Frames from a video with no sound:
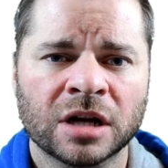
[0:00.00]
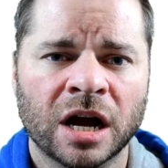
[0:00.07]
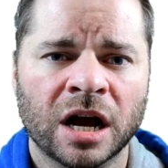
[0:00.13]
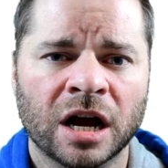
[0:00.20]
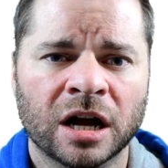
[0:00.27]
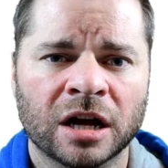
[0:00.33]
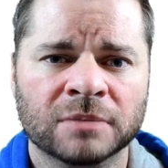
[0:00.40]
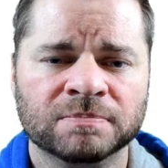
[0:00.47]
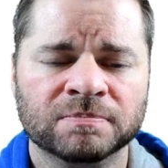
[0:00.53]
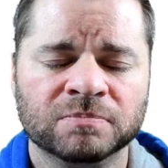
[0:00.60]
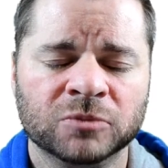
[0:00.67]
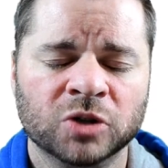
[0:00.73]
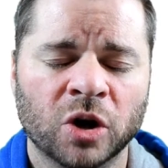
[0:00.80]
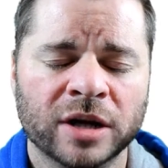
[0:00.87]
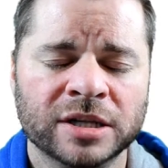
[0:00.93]

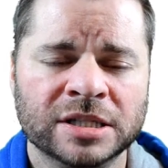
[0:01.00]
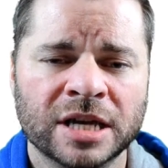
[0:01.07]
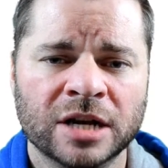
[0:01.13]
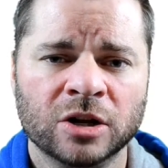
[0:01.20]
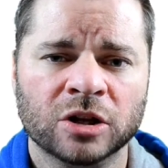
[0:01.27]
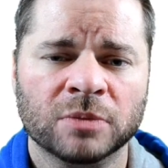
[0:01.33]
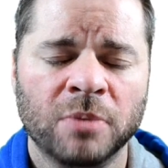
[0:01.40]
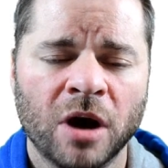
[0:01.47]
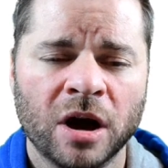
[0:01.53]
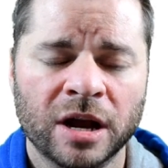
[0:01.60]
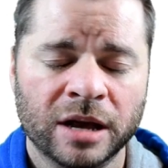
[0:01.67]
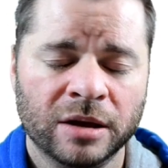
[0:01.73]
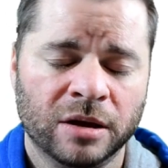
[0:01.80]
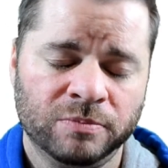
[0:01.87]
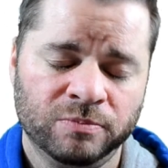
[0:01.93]
I said on the
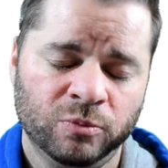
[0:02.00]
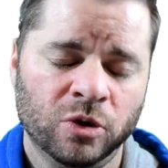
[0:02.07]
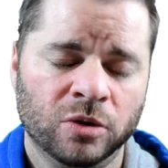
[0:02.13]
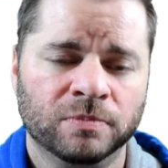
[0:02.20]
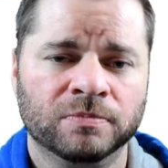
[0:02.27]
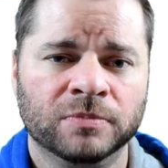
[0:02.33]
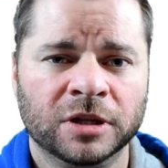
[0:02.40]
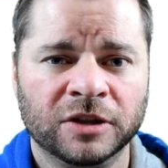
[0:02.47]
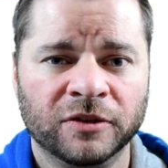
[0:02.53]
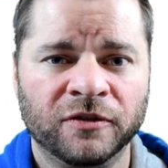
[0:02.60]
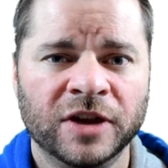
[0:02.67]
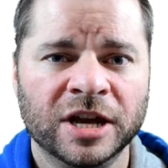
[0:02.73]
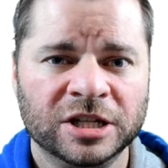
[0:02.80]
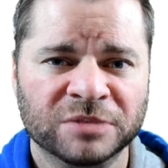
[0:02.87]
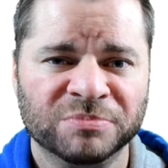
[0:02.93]

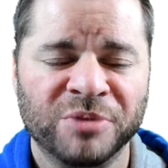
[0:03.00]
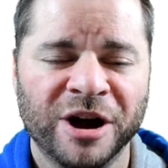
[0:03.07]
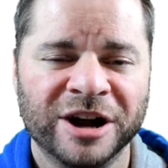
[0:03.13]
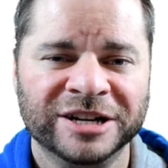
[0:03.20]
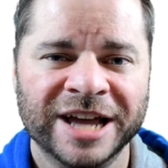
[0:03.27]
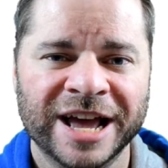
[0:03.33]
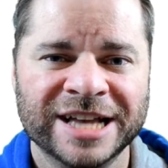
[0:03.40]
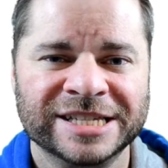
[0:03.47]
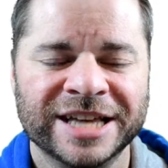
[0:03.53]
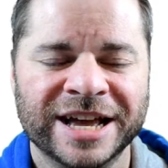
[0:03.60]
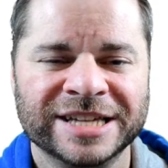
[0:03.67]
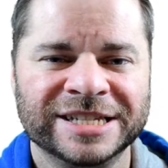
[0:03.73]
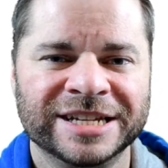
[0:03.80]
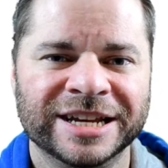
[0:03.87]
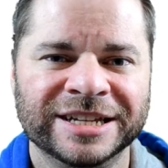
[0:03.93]
Phantom podcast
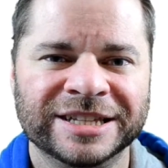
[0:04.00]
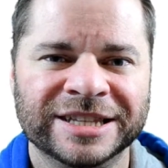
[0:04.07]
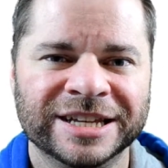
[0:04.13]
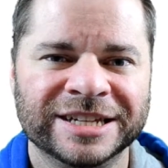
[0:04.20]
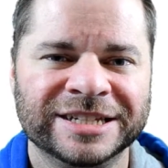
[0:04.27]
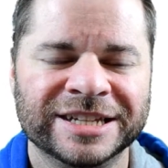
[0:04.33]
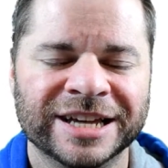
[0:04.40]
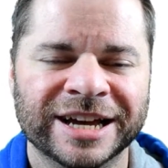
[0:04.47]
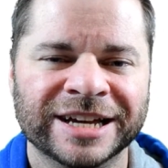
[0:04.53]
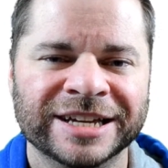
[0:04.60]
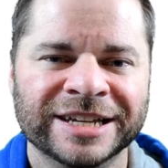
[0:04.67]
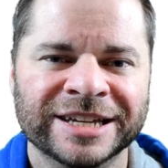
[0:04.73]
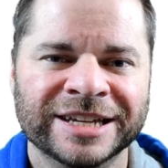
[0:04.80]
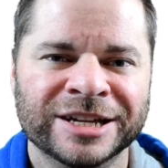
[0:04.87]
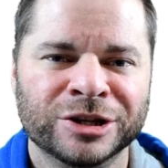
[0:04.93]
last night that
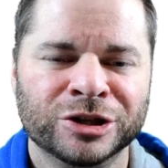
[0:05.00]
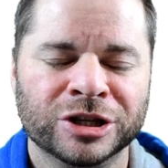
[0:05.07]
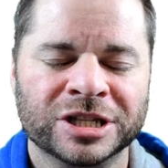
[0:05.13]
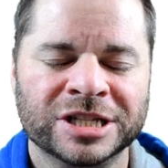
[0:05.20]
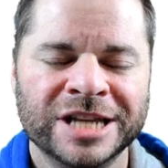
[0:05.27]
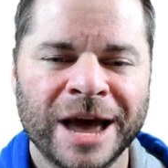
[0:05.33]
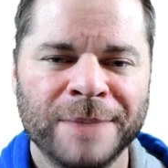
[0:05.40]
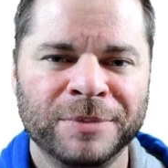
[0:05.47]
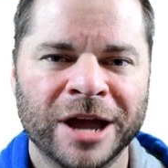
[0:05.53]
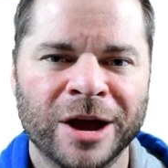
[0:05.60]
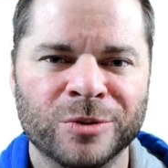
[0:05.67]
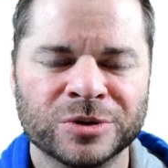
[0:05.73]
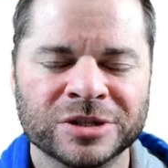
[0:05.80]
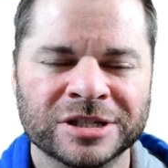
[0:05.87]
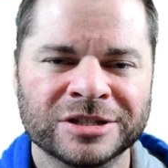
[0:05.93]
the snap
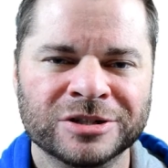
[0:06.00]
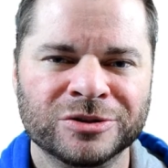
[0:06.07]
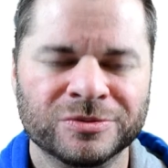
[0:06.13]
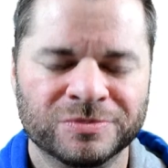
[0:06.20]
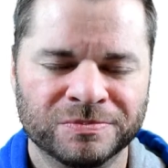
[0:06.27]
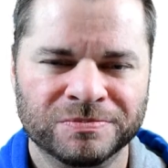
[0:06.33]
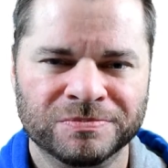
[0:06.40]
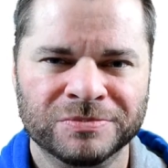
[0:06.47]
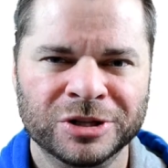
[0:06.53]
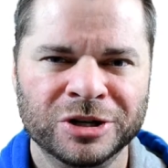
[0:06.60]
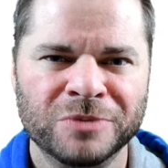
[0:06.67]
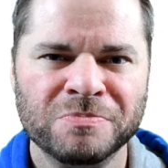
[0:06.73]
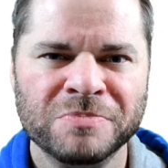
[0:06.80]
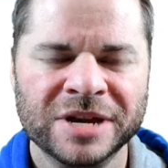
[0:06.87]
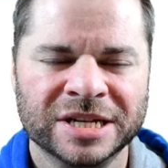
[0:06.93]
count was a
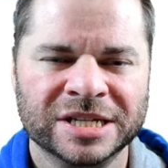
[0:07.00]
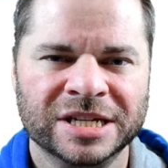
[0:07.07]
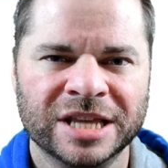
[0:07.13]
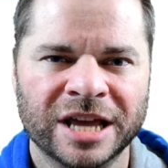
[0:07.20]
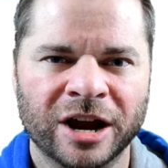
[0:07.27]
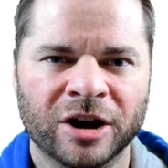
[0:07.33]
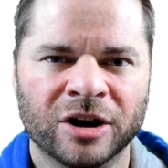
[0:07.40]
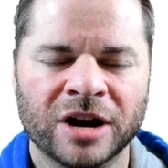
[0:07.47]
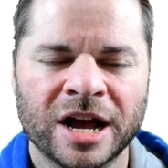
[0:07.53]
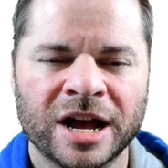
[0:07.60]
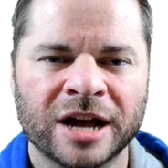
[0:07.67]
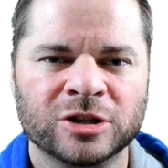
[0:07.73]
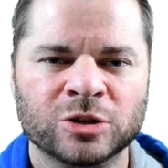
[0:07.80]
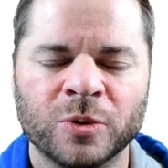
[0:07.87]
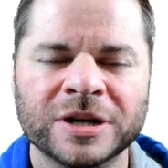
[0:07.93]
little mixed there.
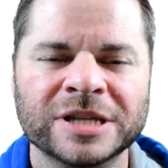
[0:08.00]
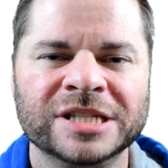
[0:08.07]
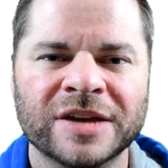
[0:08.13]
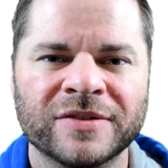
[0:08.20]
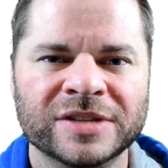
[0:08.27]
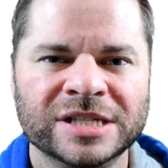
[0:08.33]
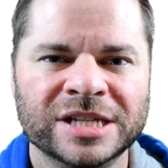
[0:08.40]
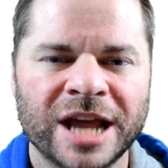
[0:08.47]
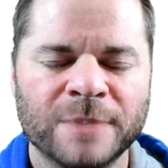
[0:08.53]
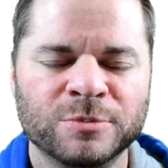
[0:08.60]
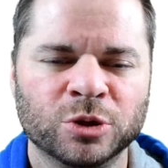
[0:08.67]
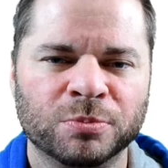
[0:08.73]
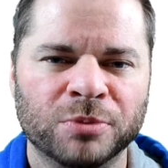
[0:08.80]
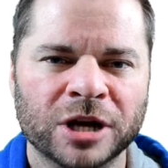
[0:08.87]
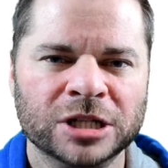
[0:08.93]
27
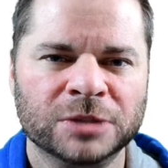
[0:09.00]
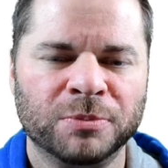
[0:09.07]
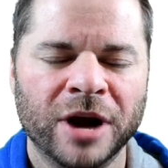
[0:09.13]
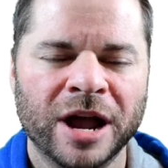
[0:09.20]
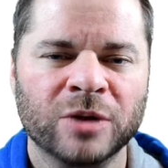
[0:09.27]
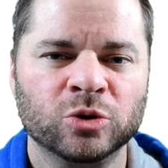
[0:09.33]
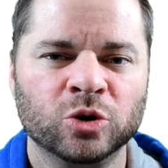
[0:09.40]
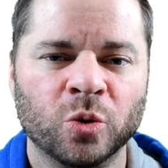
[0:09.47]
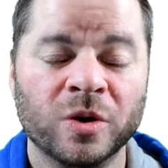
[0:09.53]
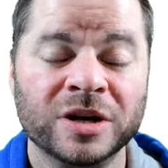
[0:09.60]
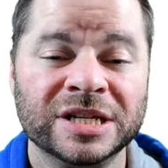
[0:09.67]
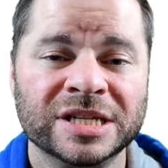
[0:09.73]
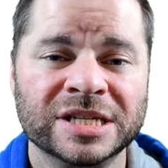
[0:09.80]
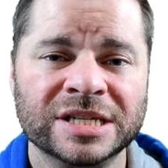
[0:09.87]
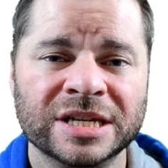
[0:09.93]
snaps for Bryce Brown,
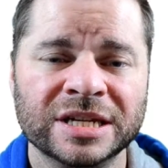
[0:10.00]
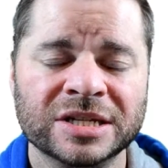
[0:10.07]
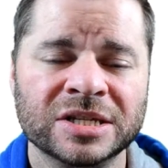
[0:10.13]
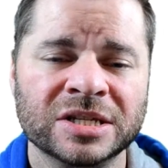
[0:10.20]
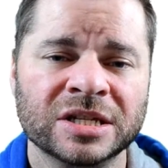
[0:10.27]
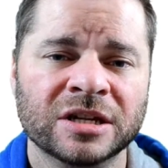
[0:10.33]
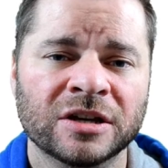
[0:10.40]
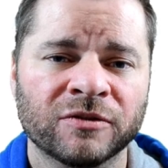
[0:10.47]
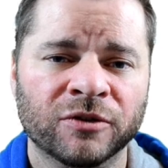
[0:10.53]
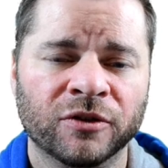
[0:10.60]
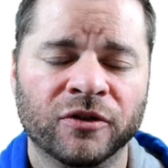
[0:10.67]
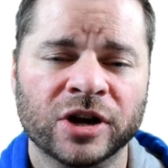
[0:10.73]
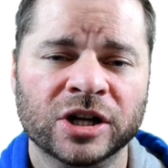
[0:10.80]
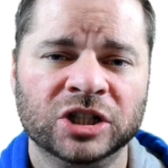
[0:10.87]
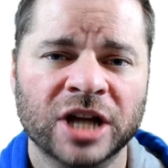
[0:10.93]
26 for
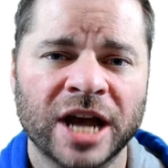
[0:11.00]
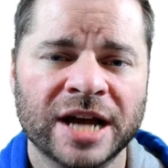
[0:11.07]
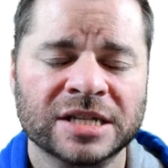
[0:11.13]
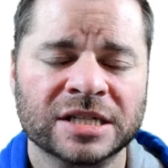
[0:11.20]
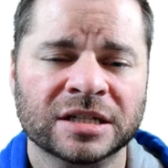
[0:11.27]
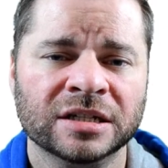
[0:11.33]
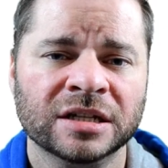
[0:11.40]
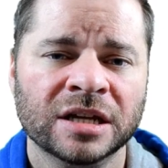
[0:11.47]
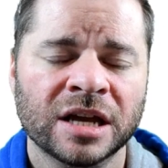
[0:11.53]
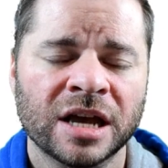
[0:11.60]
Fred Jackson,